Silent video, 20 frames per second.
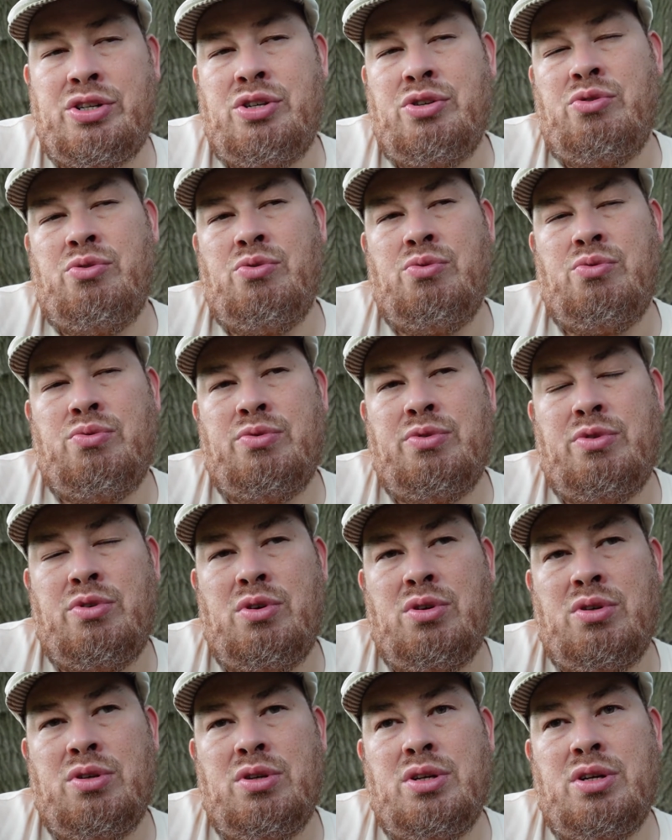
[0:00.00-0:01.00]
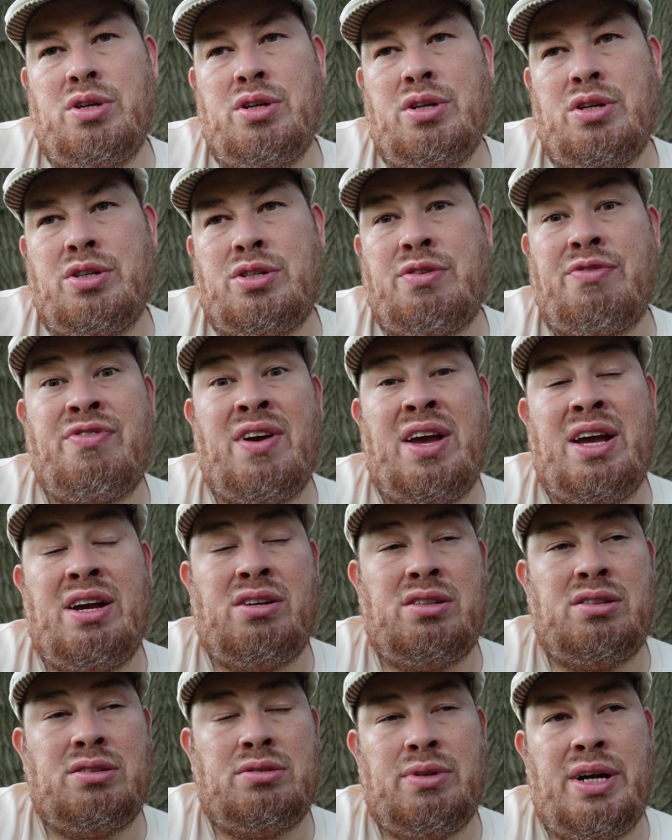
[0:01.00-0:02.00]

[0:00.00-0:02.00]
to to fail.